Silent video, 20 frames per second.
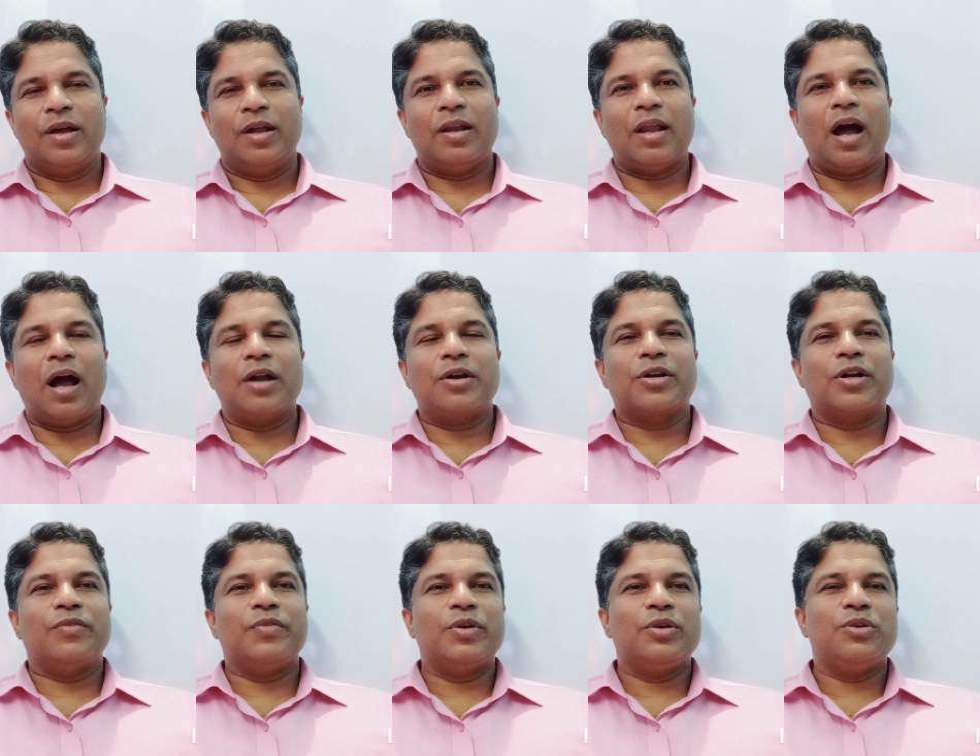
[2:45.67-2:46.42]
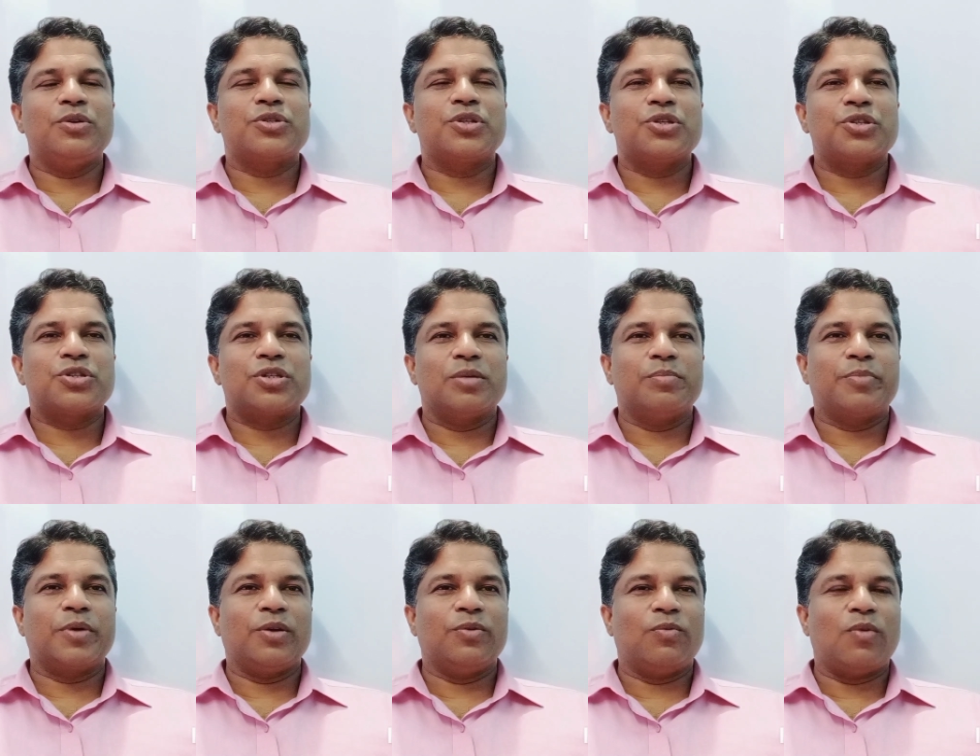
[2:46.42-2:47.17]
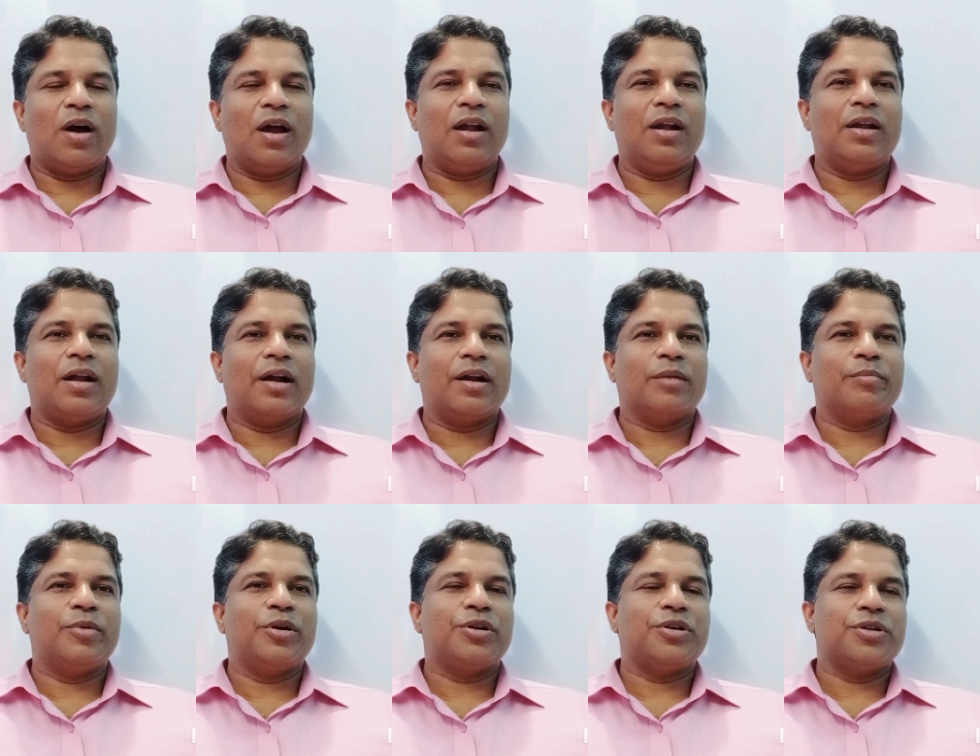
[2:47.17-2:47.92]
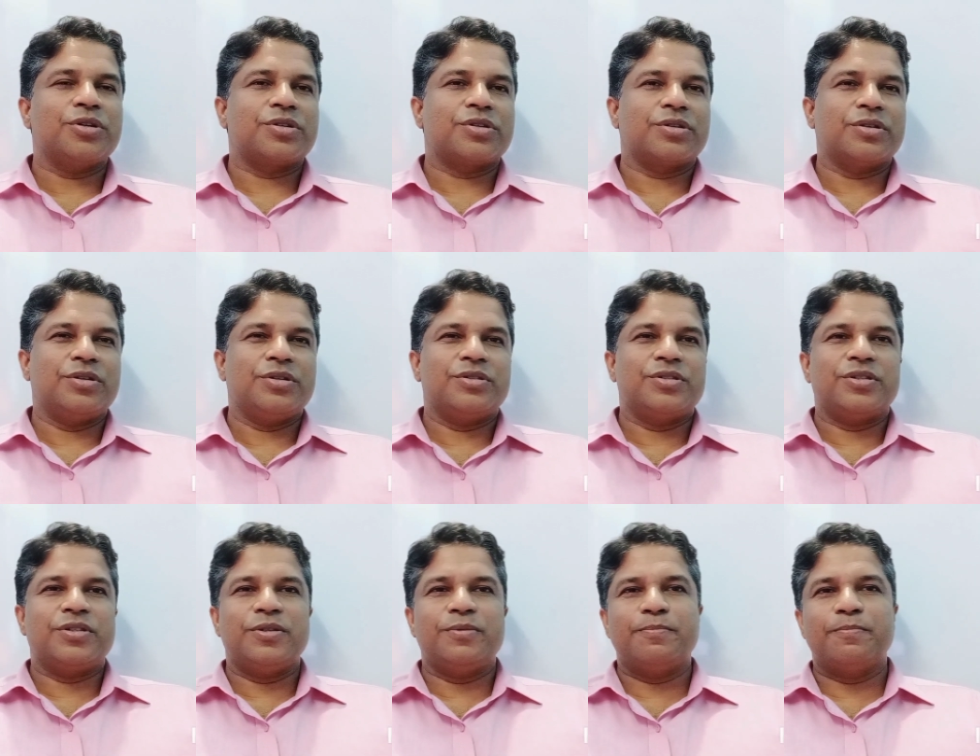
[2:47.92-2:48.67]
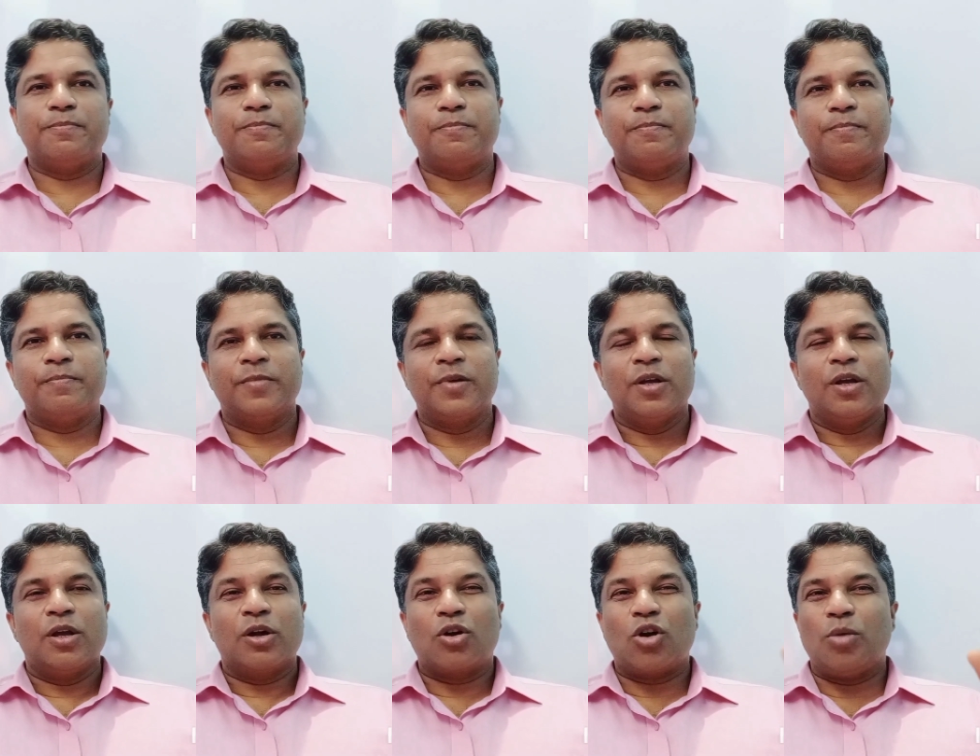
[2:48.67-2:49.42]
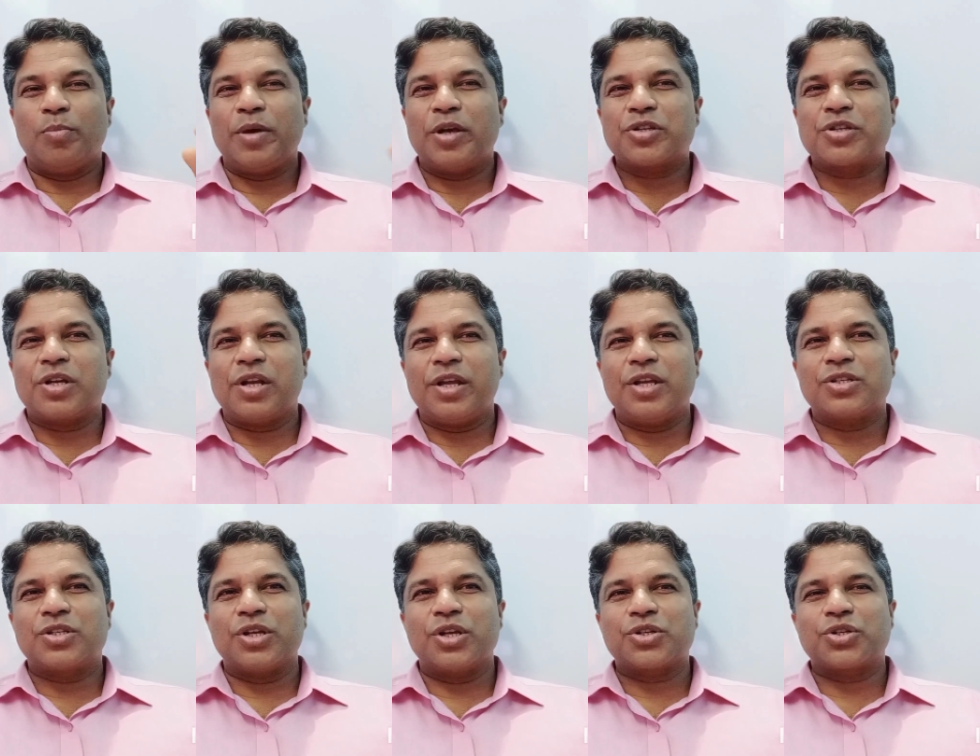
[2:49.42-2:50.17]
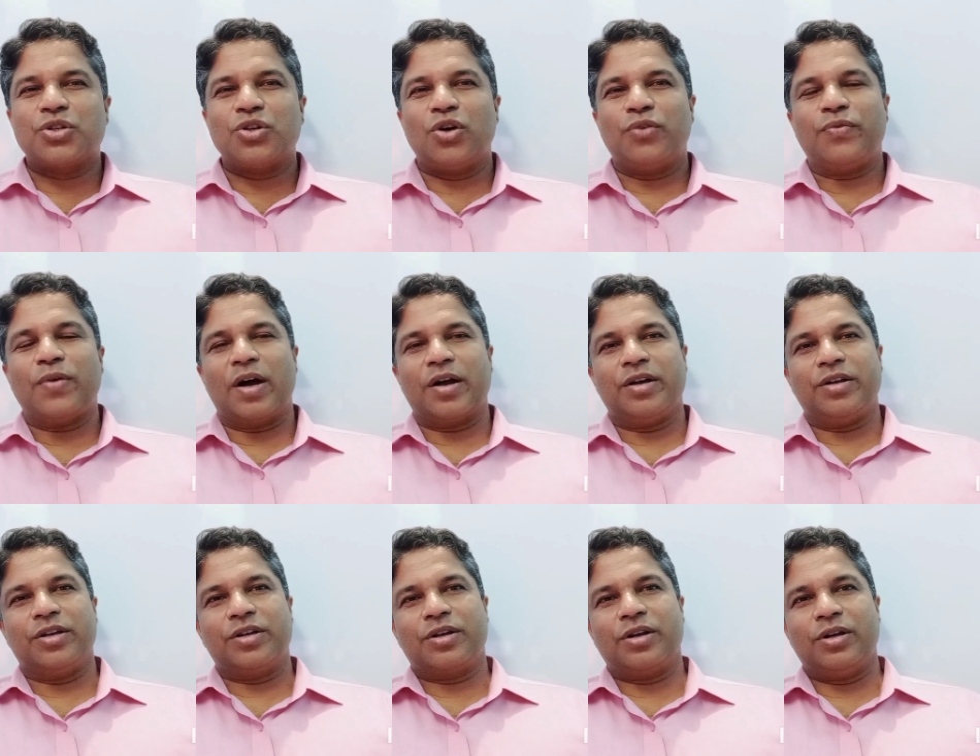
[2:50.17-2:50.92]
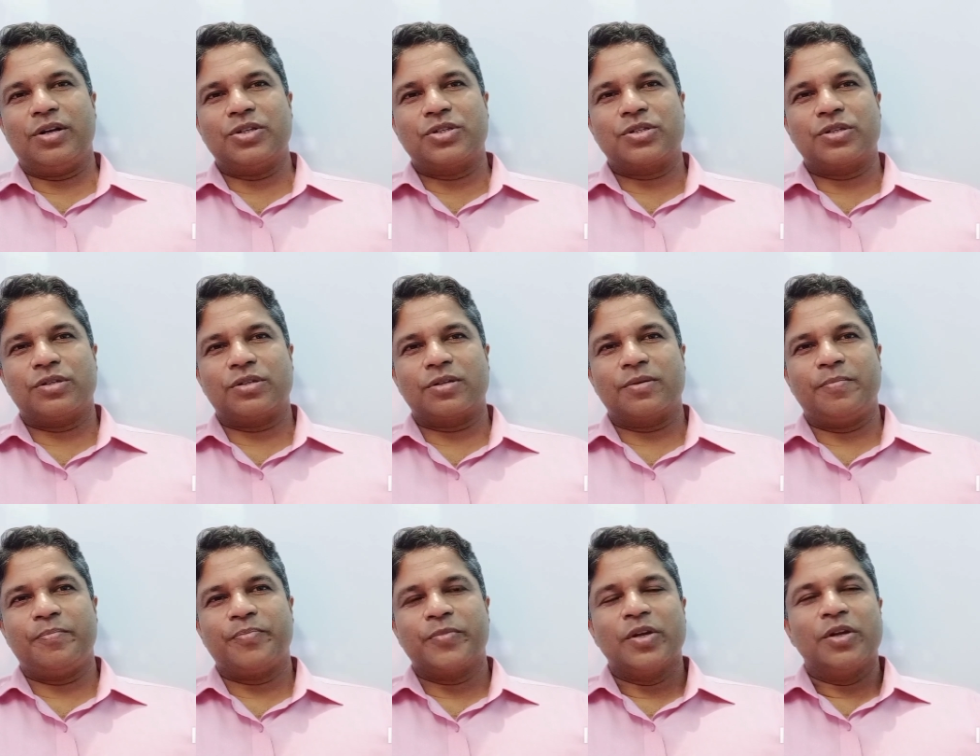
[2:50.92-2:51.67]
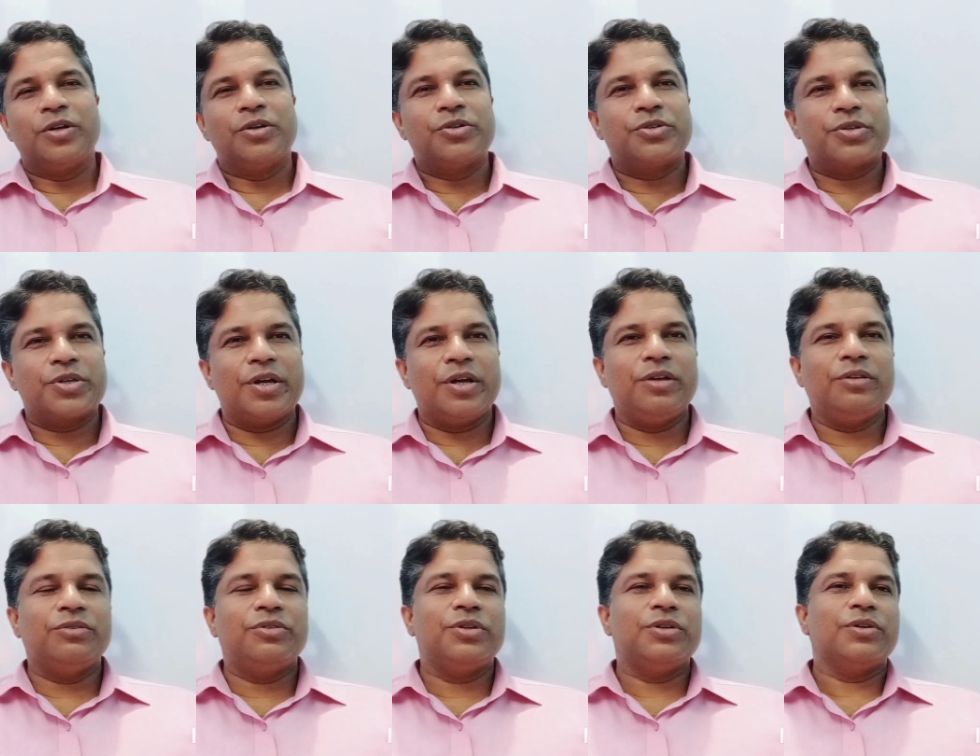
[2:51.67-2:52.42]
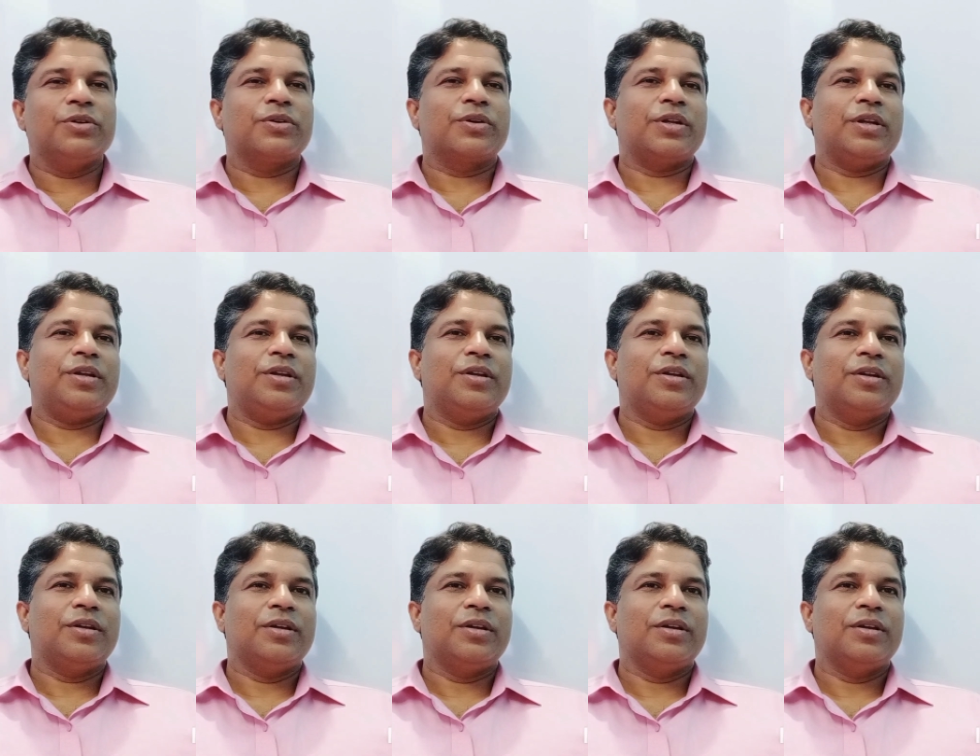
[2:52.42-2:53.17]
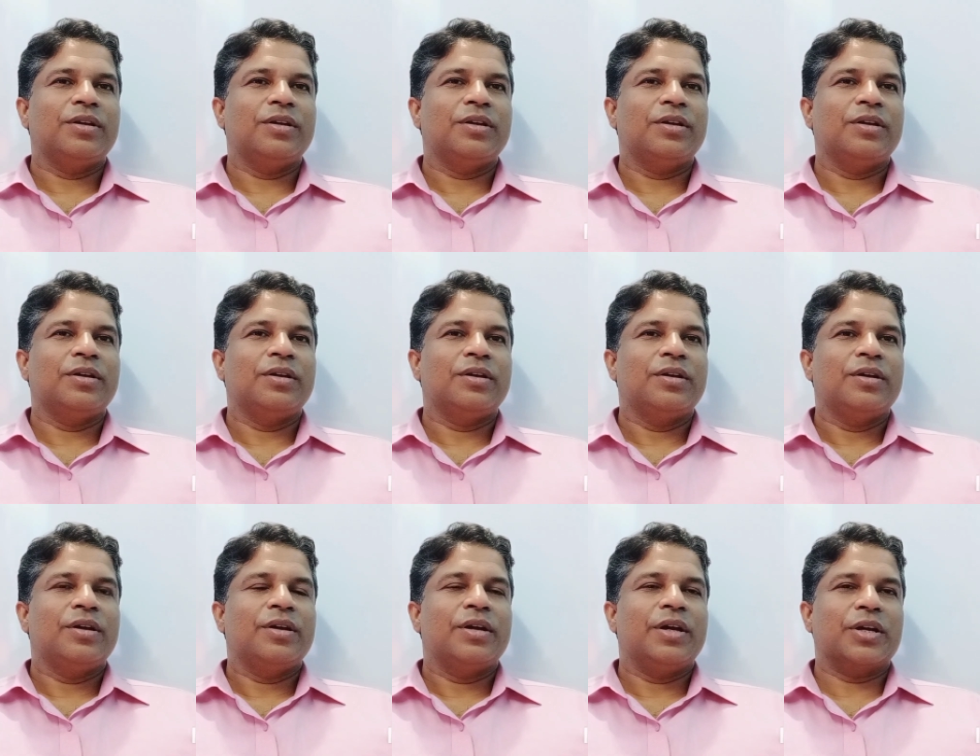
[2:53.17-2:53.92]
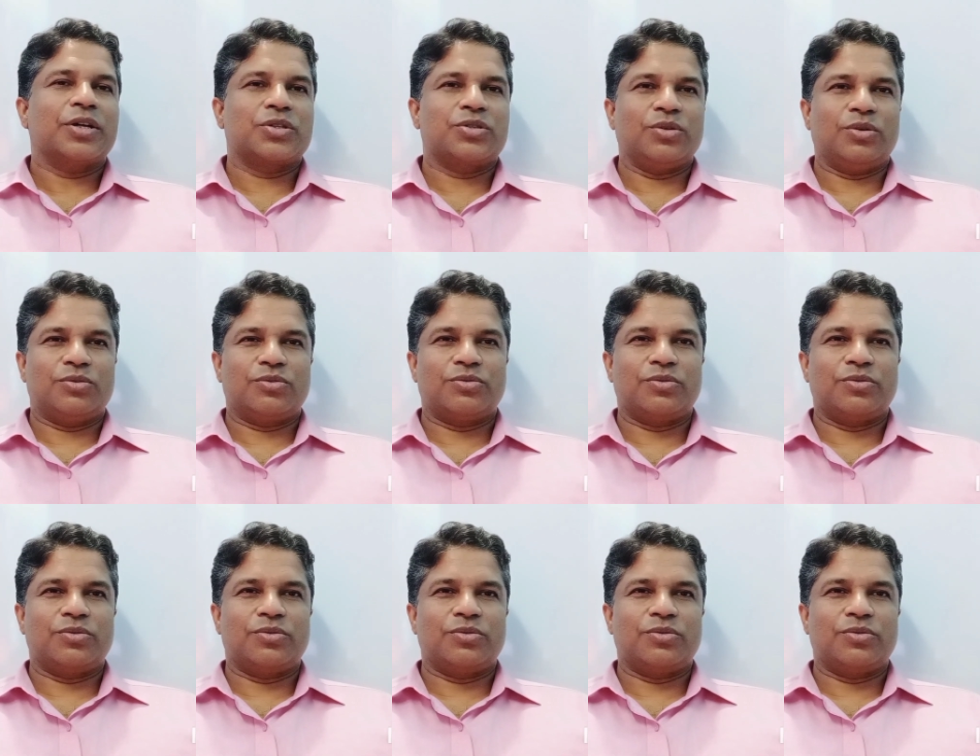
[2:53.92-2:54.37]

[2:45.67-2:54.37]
land revenue system prevailed under British regime, commercialization of agriculture, drain theory, etc.